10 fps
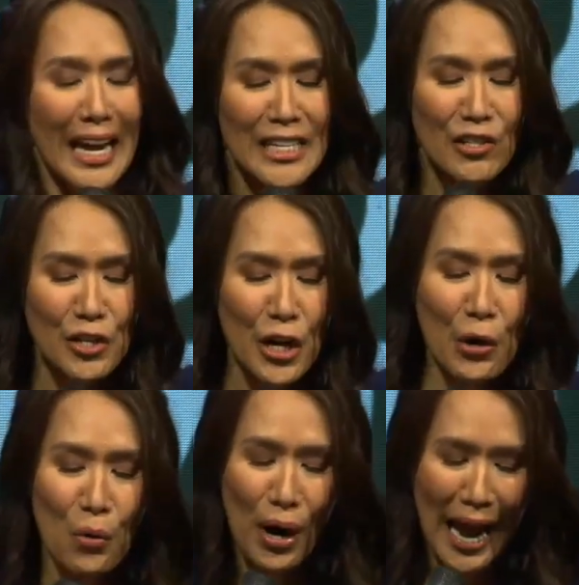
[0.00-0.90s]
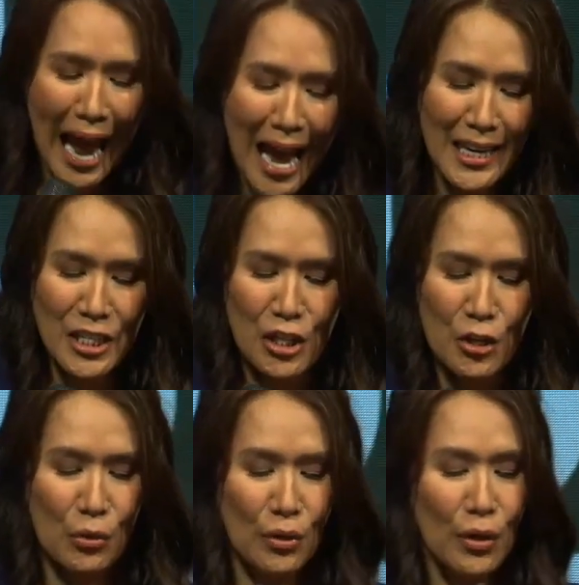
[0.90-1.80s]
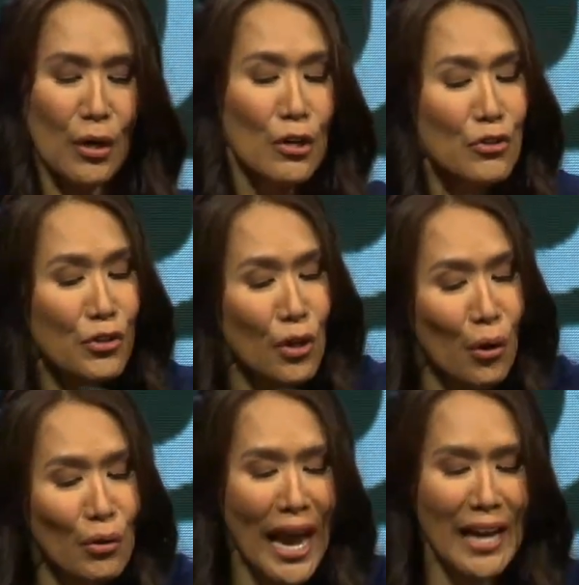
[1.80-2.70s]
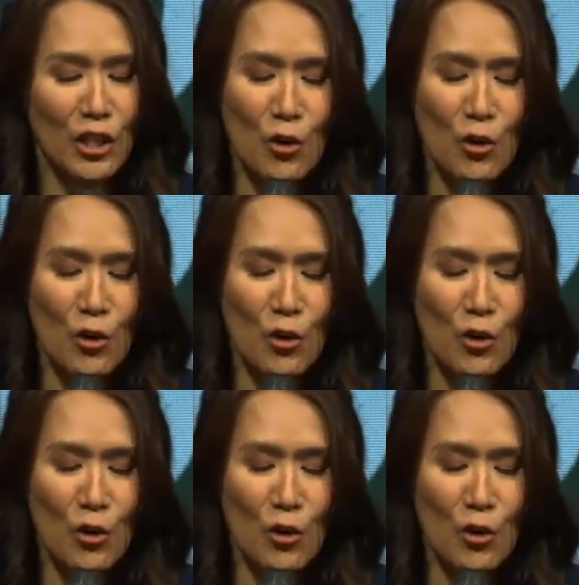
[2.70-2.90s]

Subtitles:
its new attitude, so that